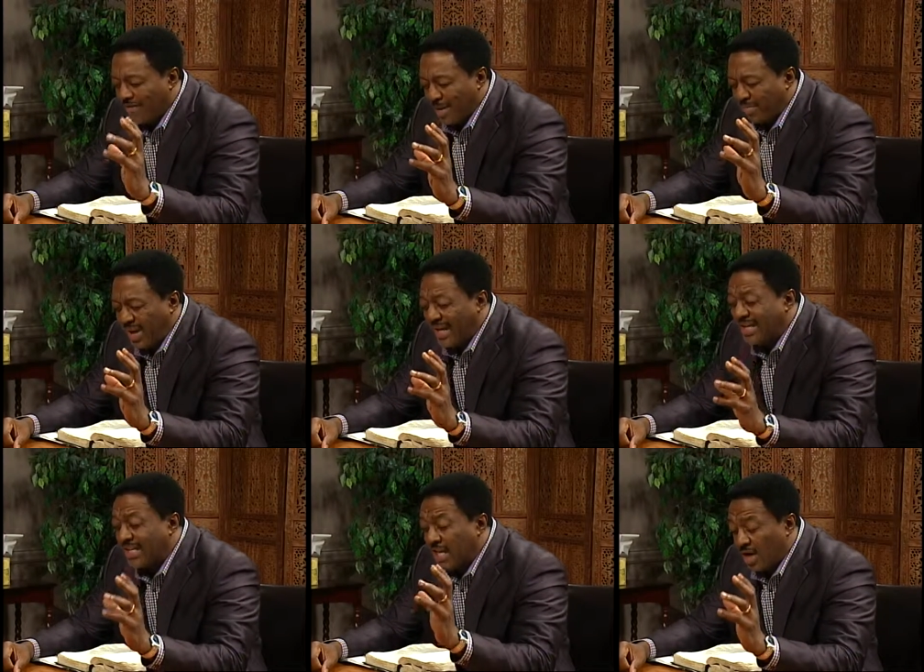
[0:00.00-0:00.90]
that
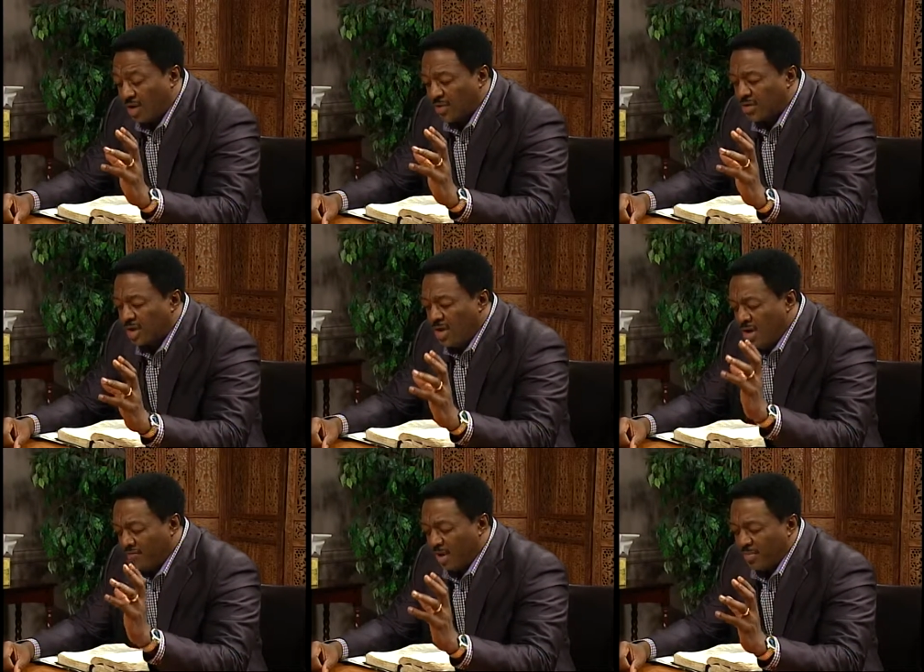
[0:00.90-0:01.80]
pain and that hurt
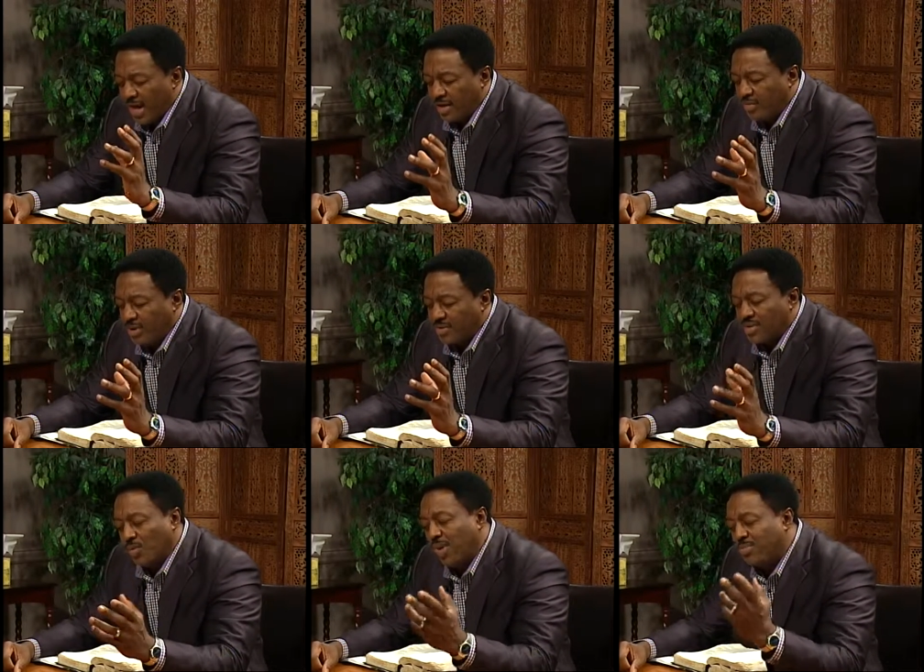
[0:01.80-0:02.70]
mm. from that abuse. And yes. we